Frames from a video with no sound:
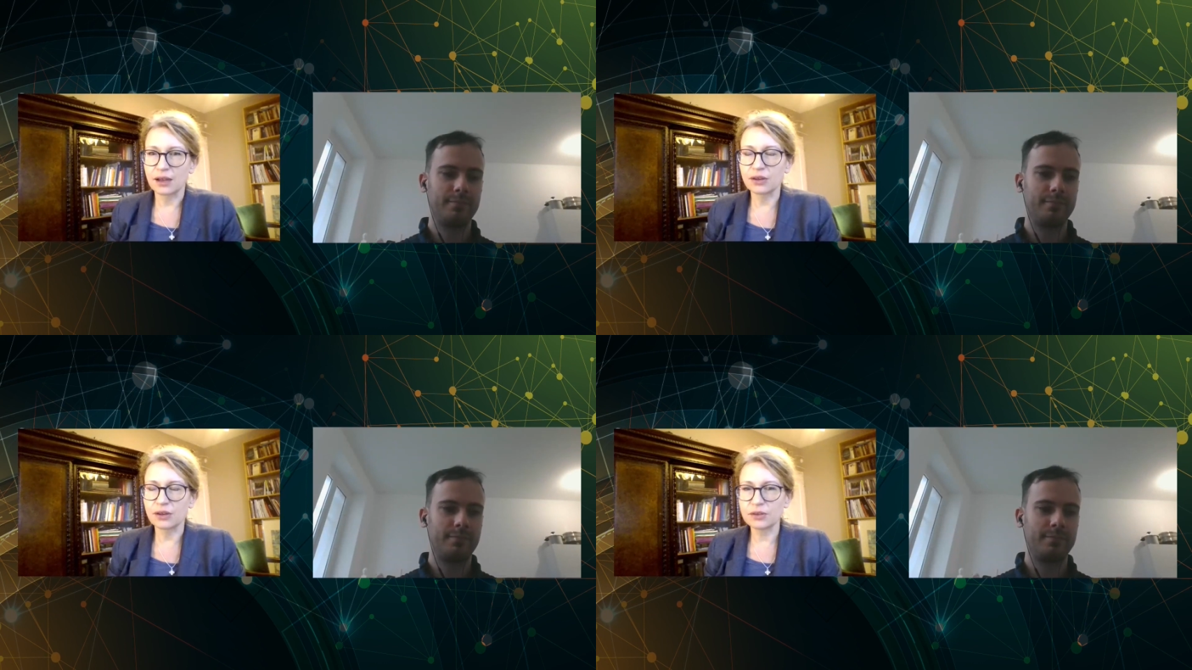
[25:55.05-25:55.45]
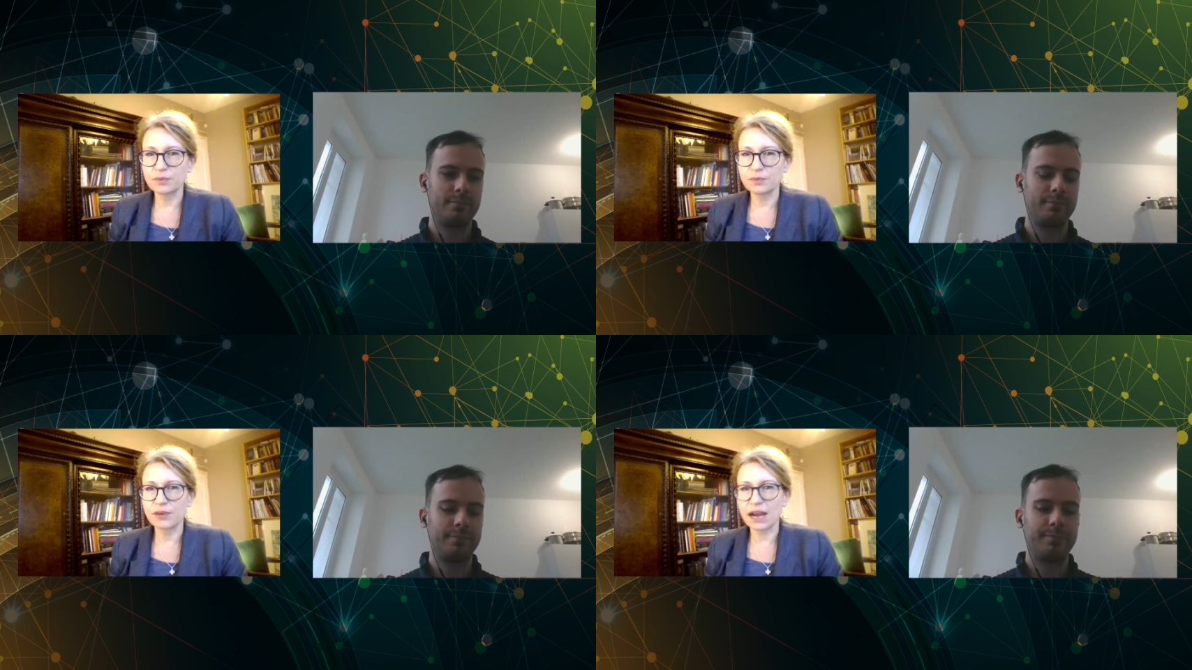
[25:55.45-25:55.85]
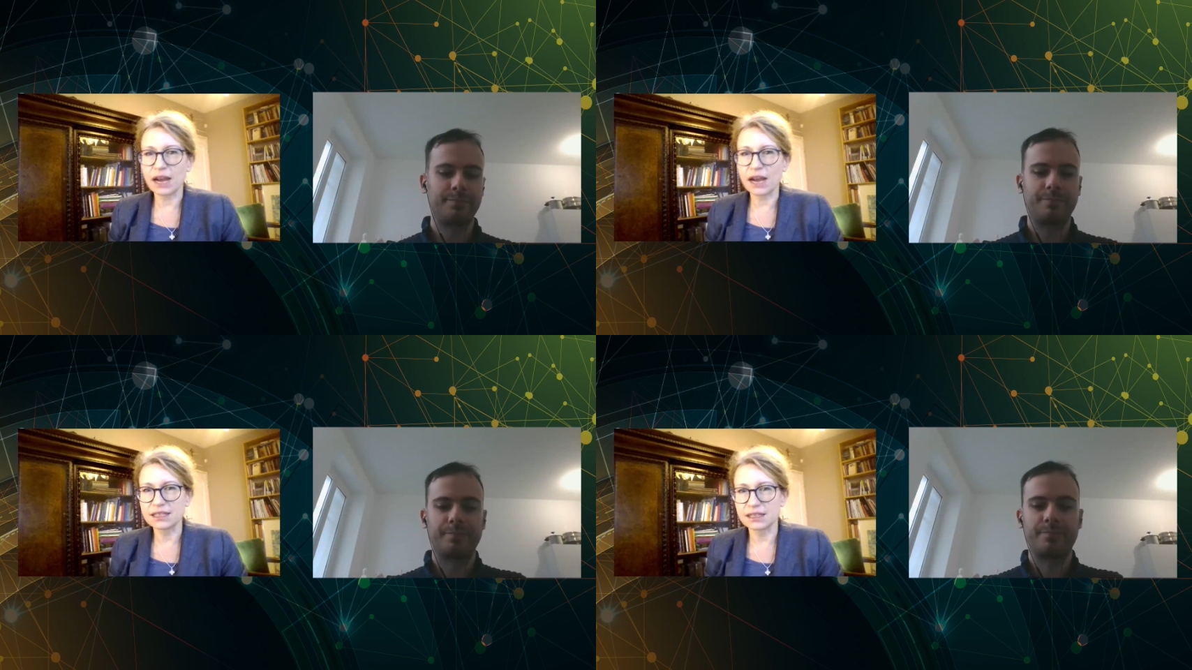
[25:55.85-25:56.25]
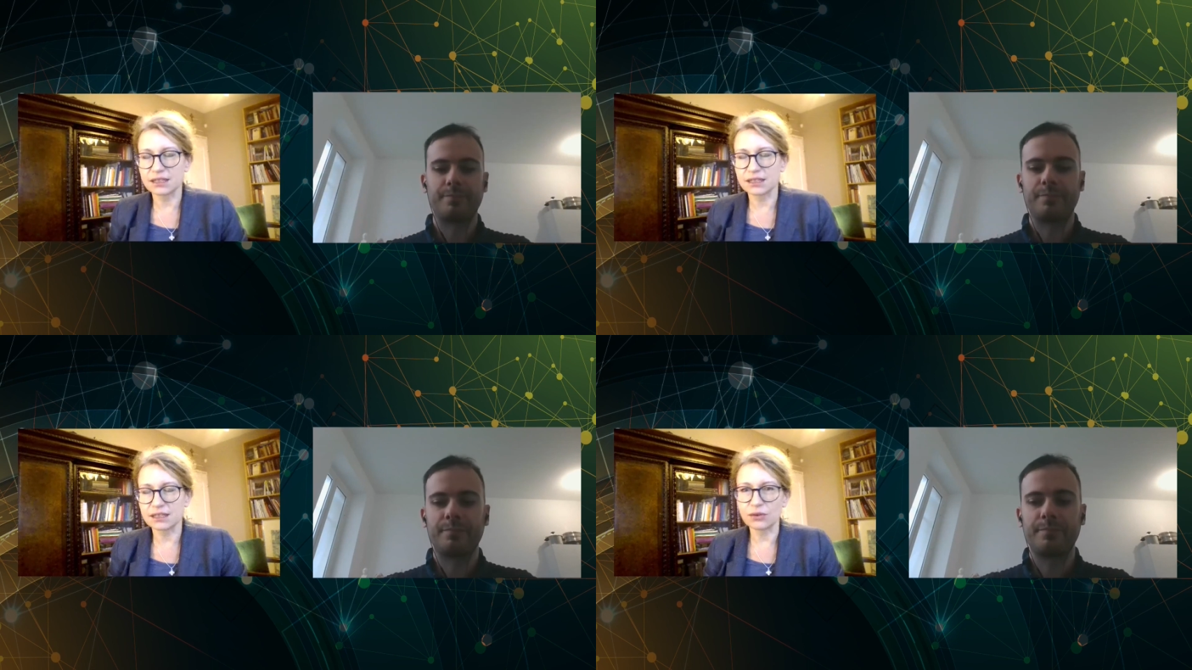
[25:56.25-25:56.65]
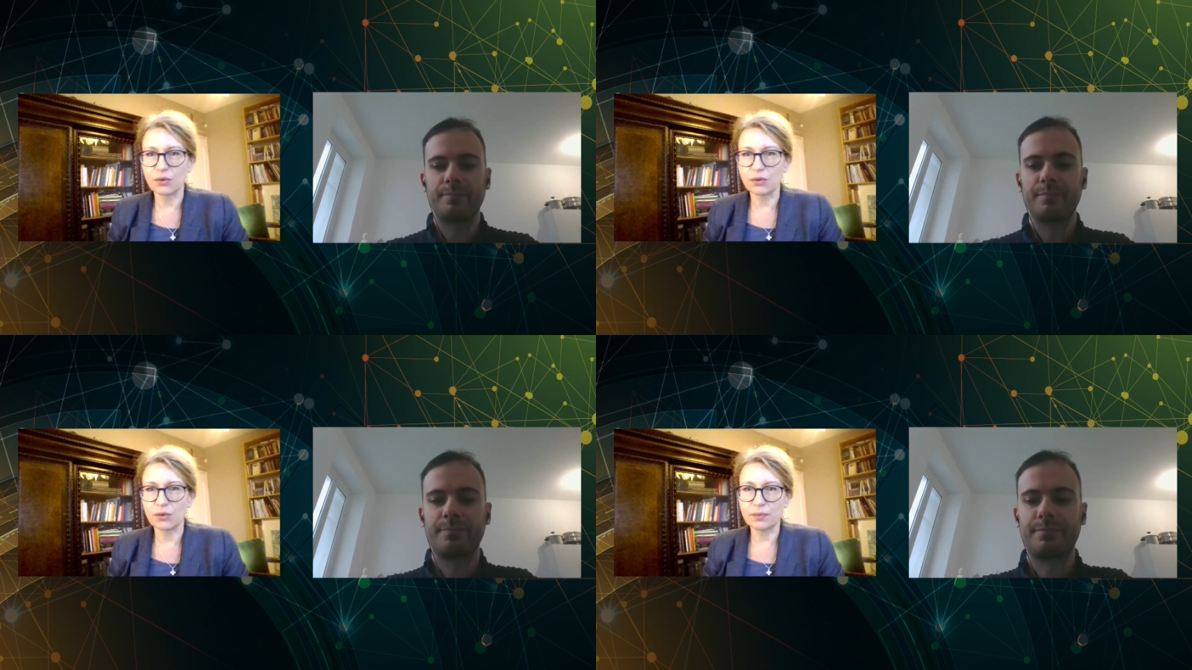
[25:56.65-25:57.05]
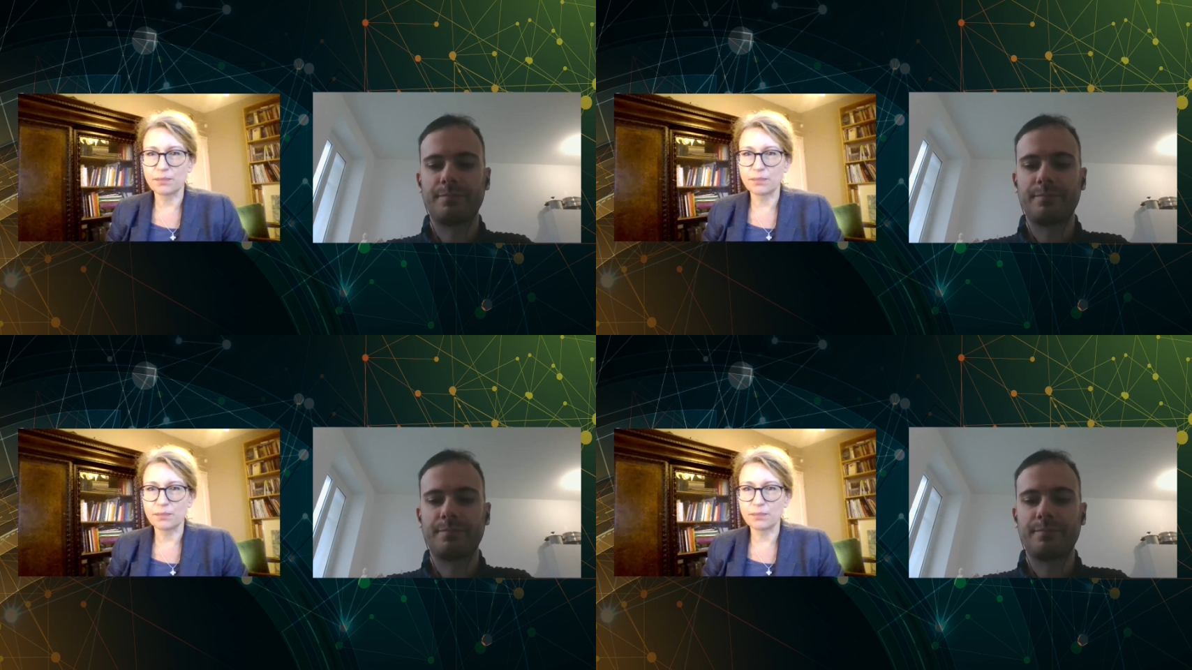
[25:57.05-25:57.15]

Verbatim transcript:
Speaker 1: good practices or